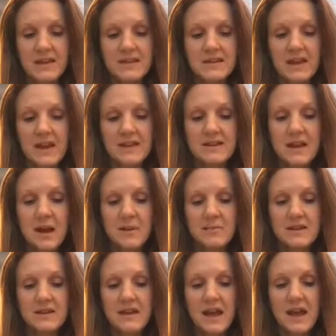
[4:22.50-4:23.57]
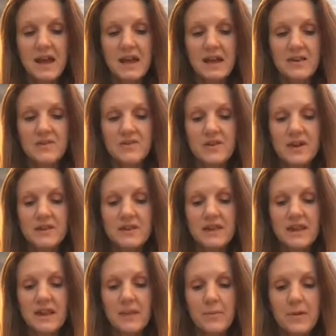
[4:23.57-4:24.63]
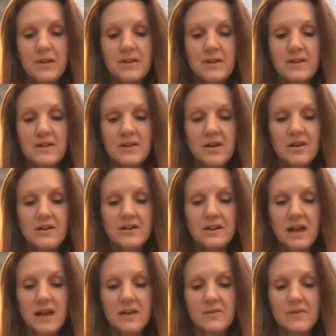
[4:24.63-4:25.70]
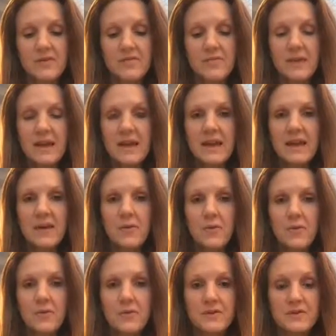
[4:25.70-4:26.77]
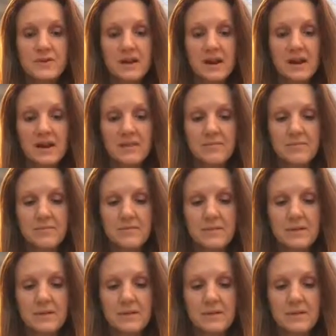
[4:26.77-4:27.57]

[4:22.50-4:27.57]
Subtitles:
Take time today and try to keep in contact with me all the time.